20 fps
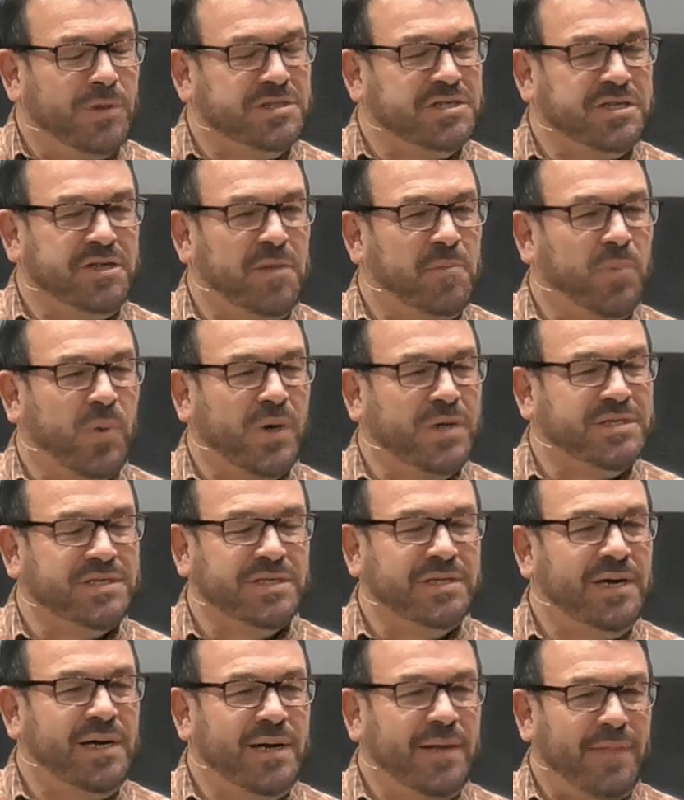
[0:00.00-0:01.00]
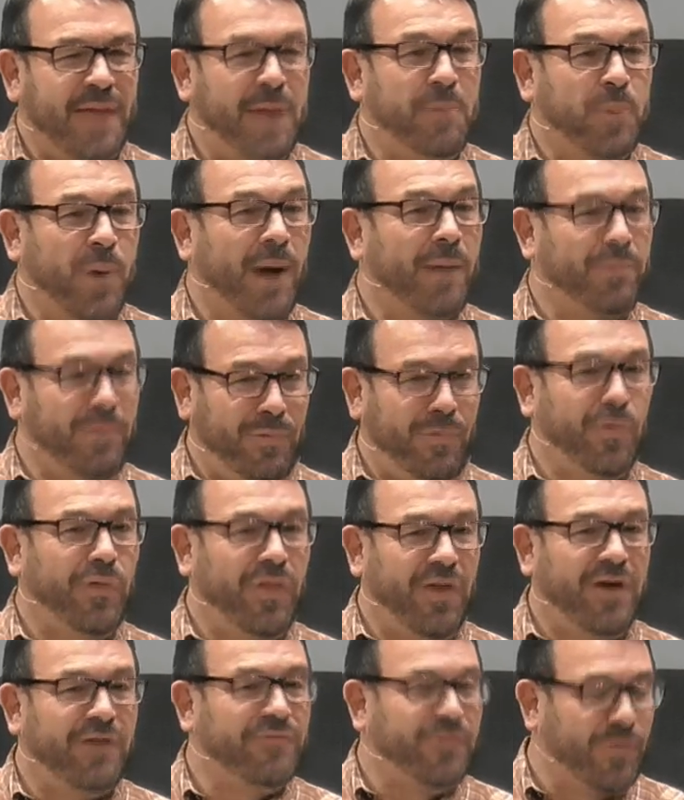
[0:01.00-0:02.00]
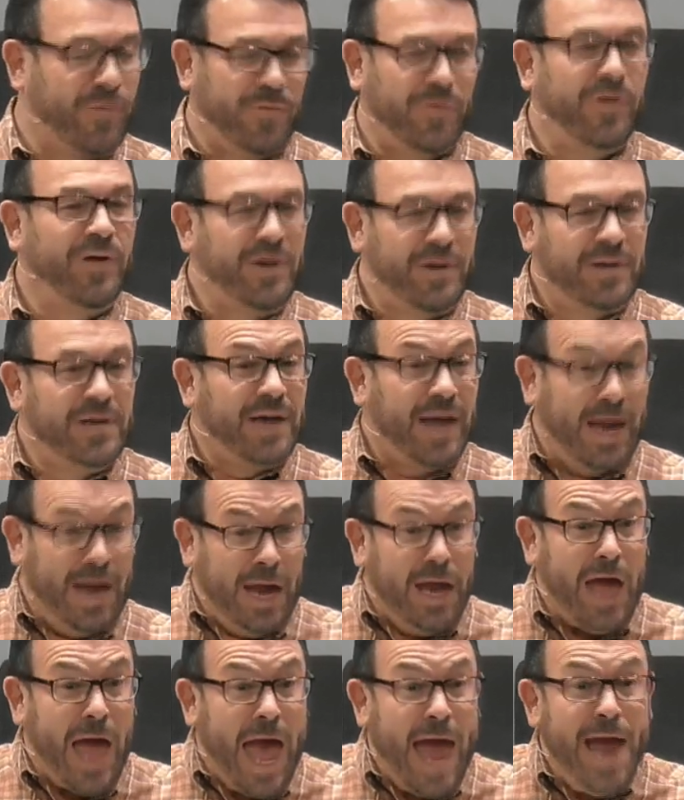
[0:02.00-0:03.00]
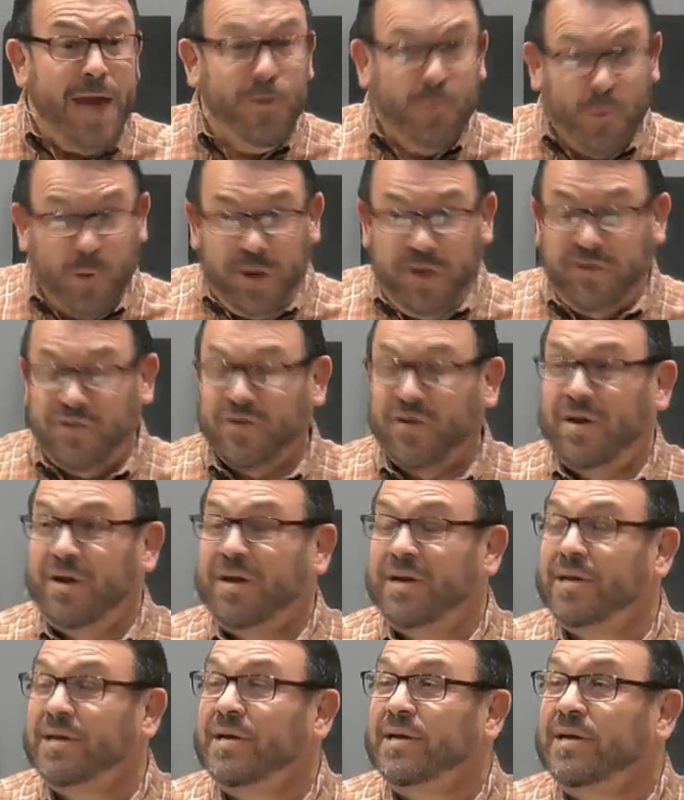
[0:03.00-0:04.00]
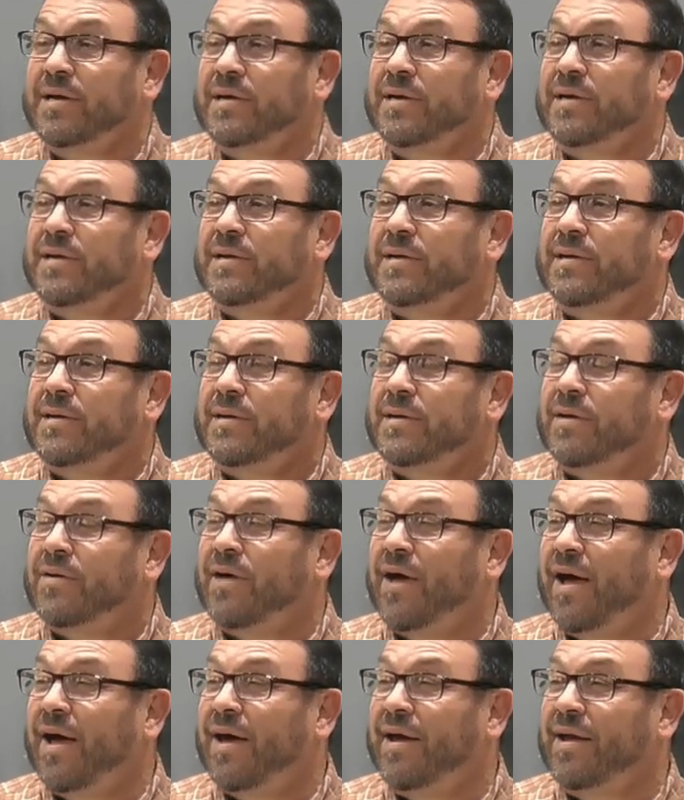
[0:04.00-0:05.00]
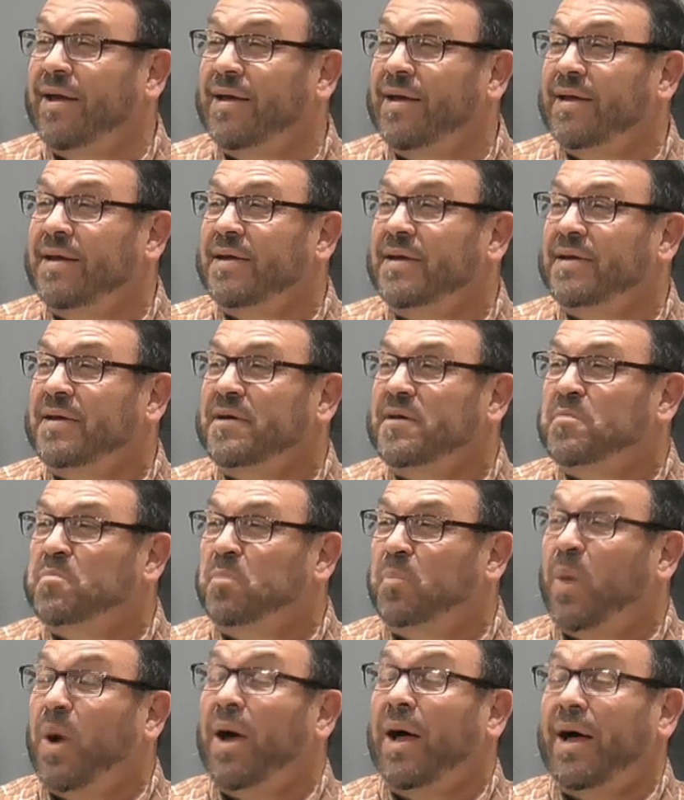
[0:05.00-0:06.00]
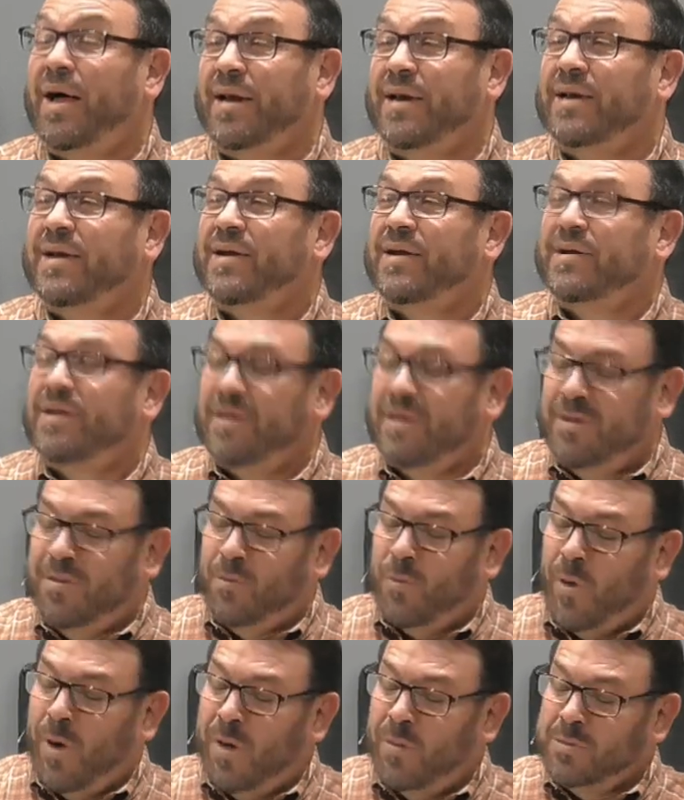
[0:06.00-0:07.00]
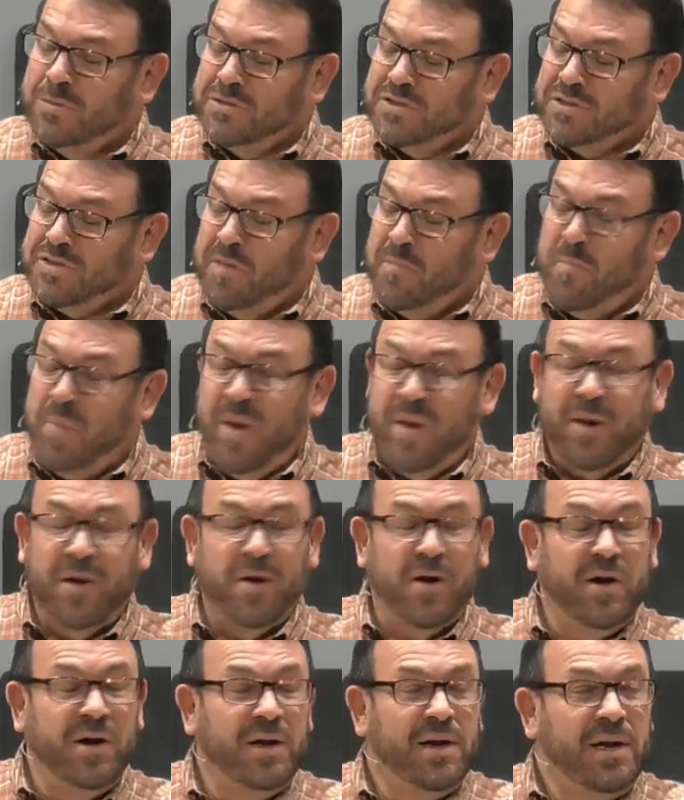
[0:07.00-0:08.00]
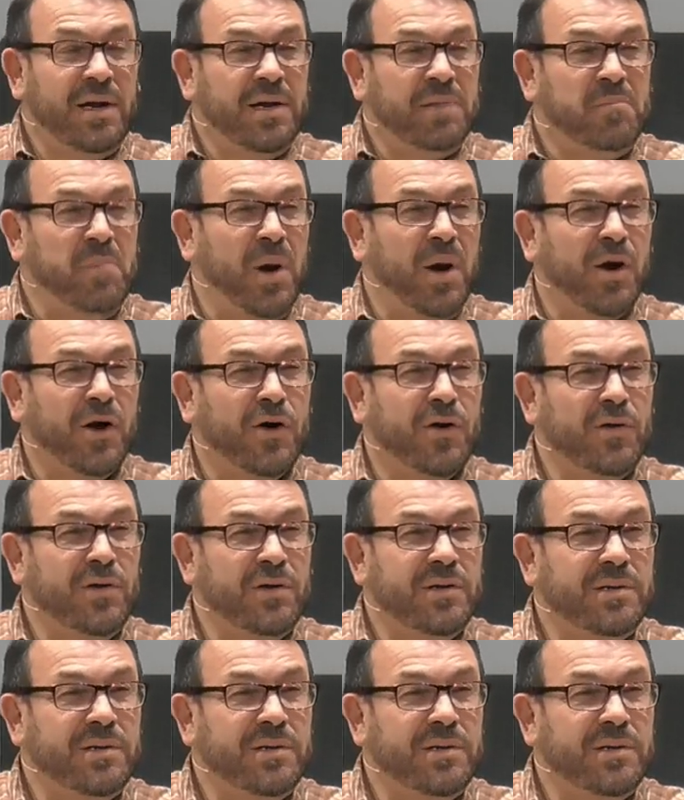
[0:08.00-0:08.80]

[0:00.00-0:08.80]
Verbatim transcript: in the prison, they probably were there for a, a reason. Okay? But what was the bigger miracle?